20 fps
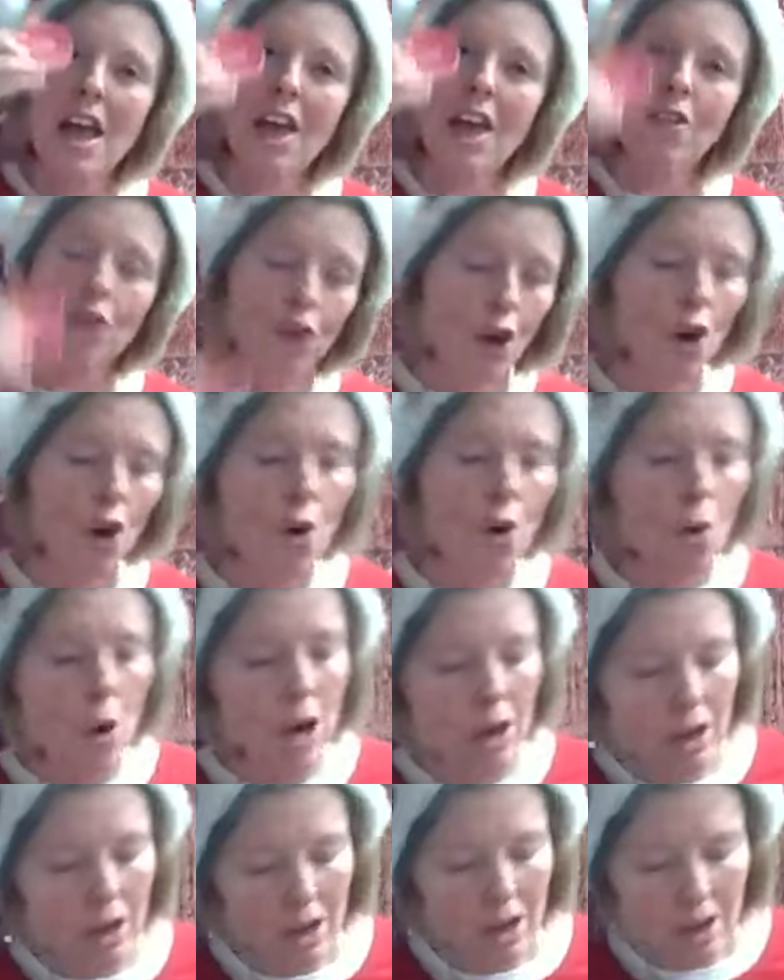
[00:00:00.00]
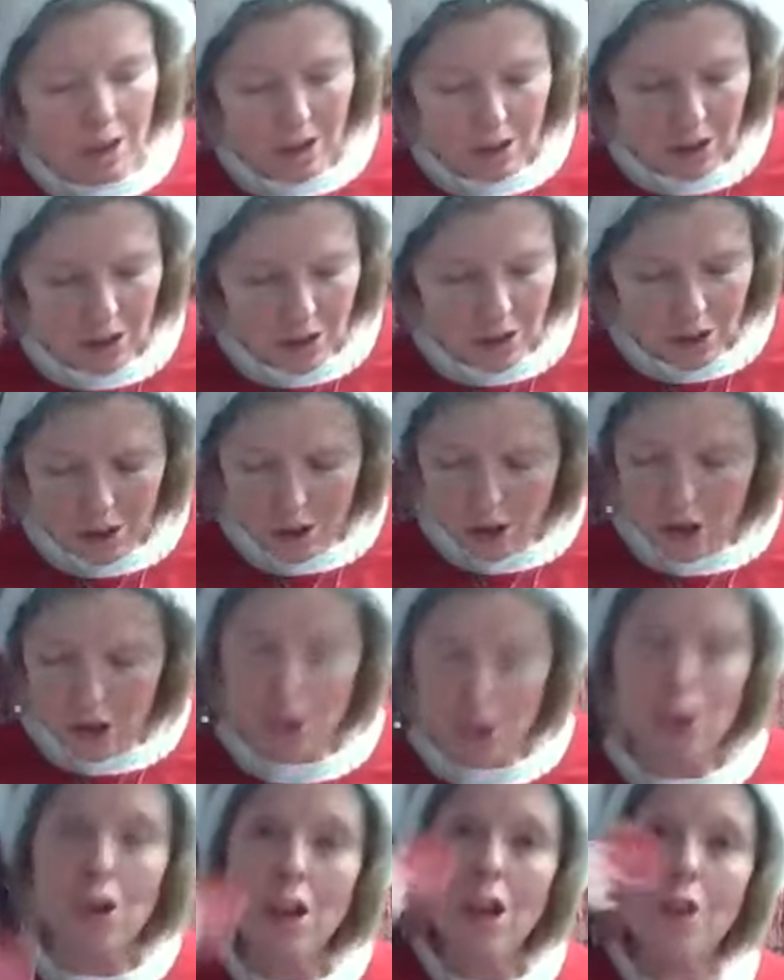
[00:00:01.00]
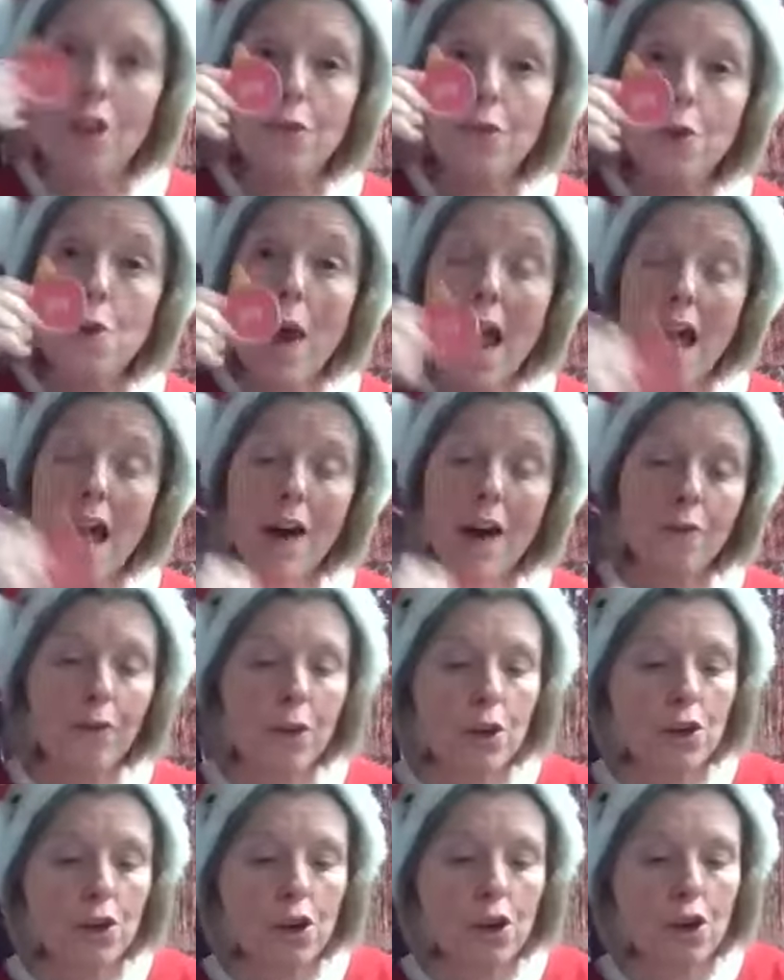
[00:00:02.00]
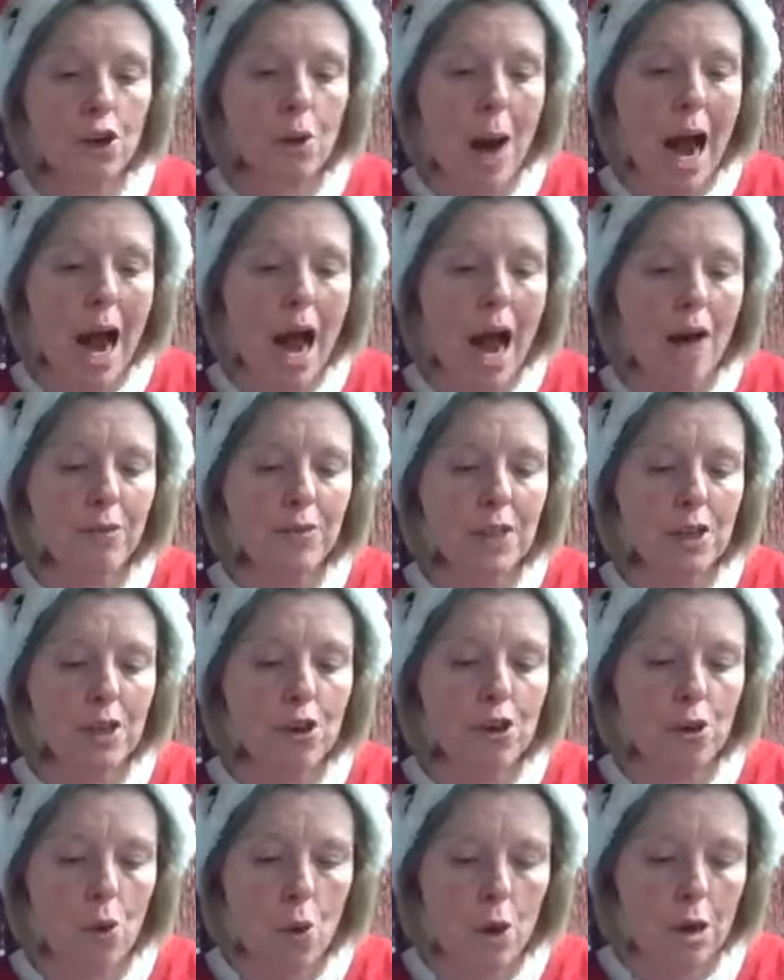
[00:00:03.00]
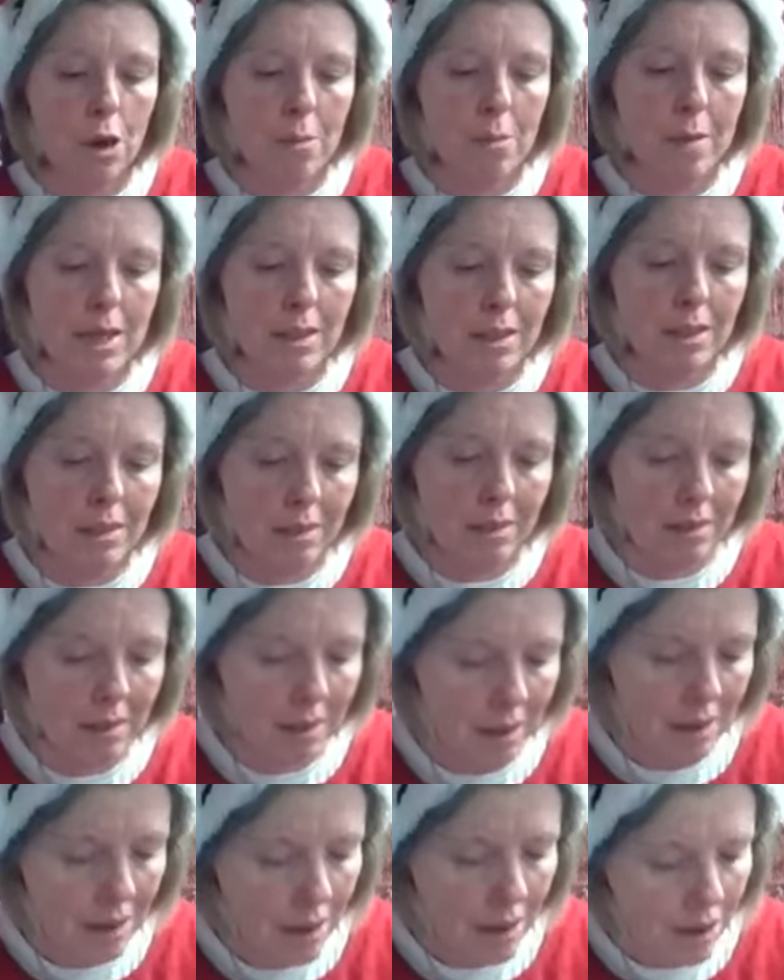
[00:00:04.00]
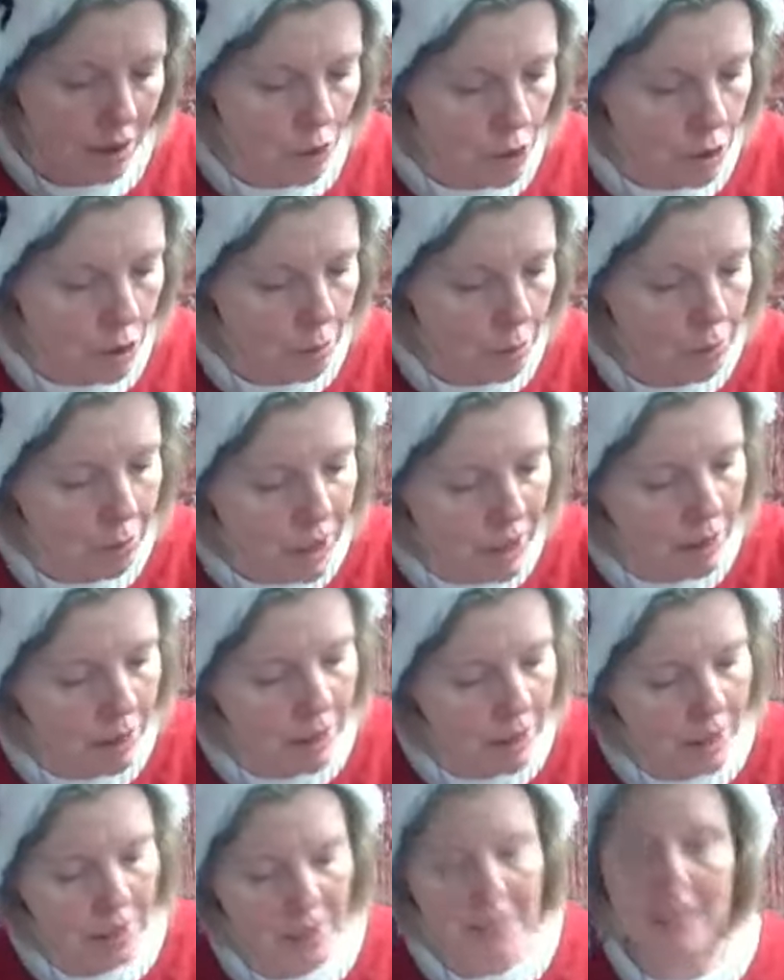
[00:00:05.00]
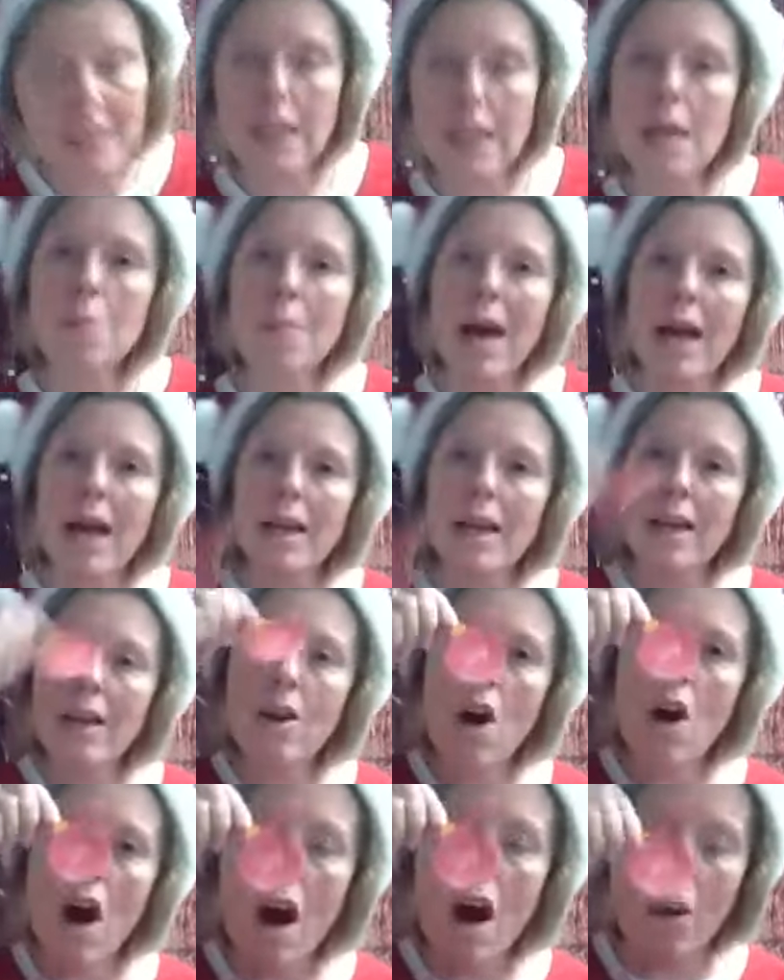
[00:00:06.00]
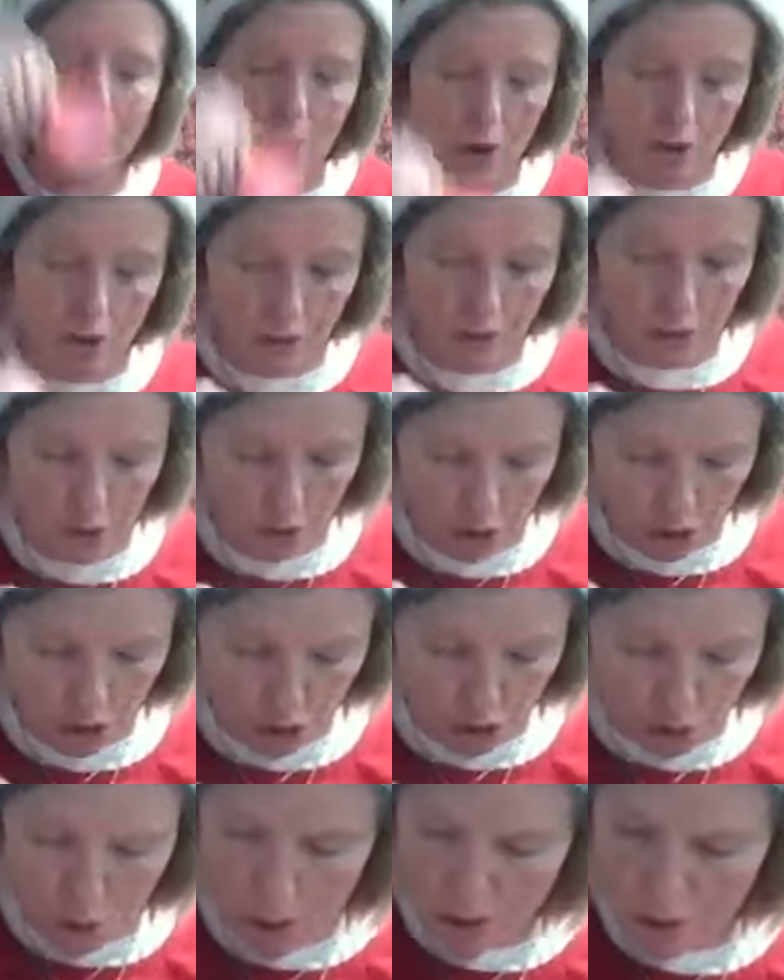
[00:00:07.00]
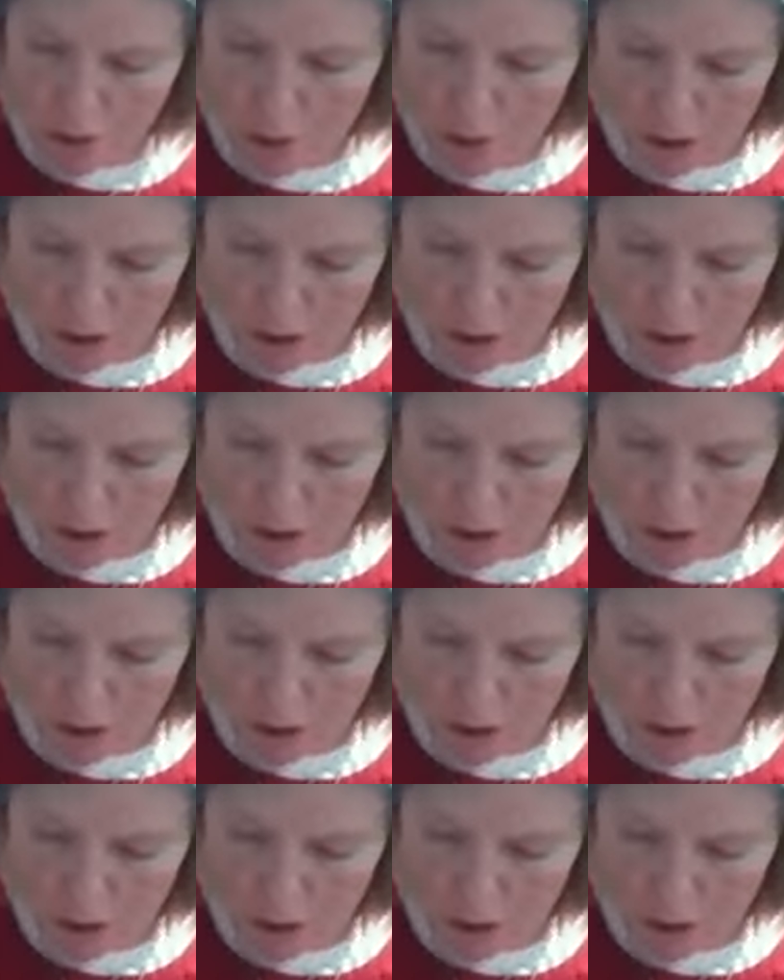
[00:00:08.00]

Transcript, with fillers: And so if you have your craft and your ornaments, you can peel the sticky backing off of your joy